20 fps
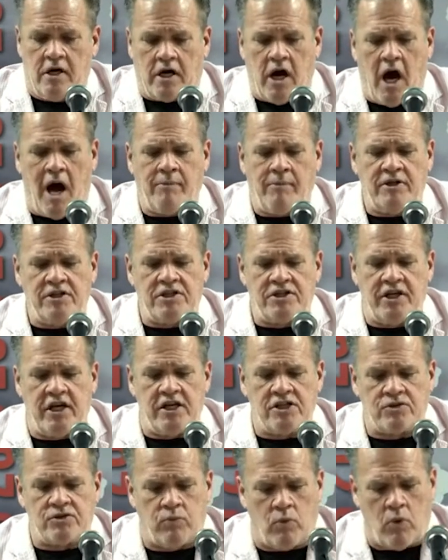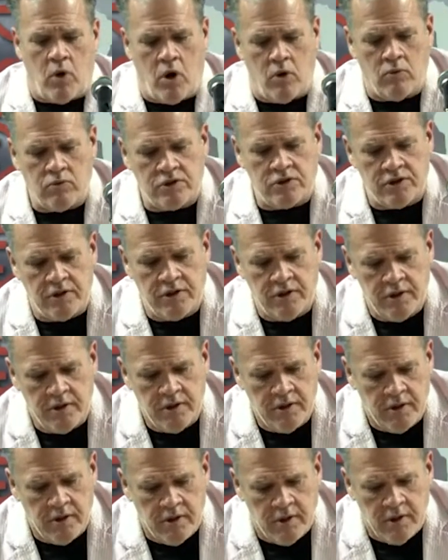Common sense won't
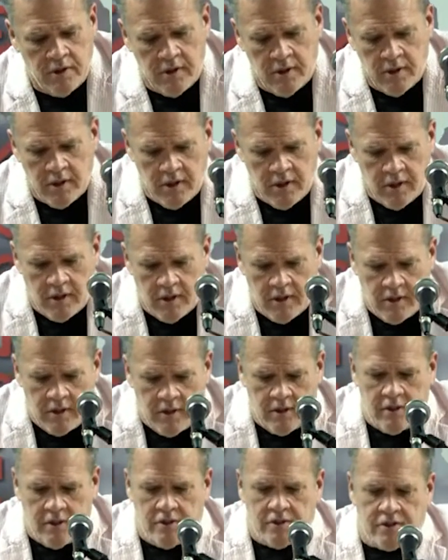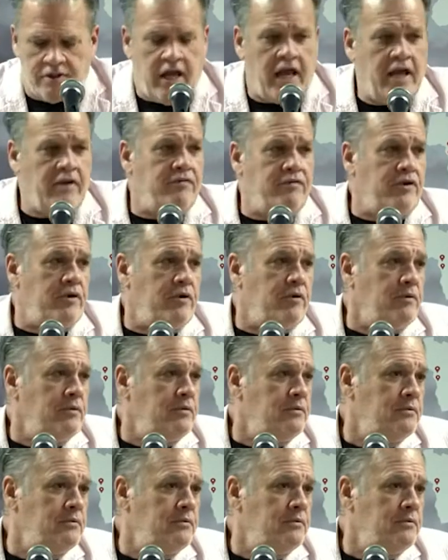save you.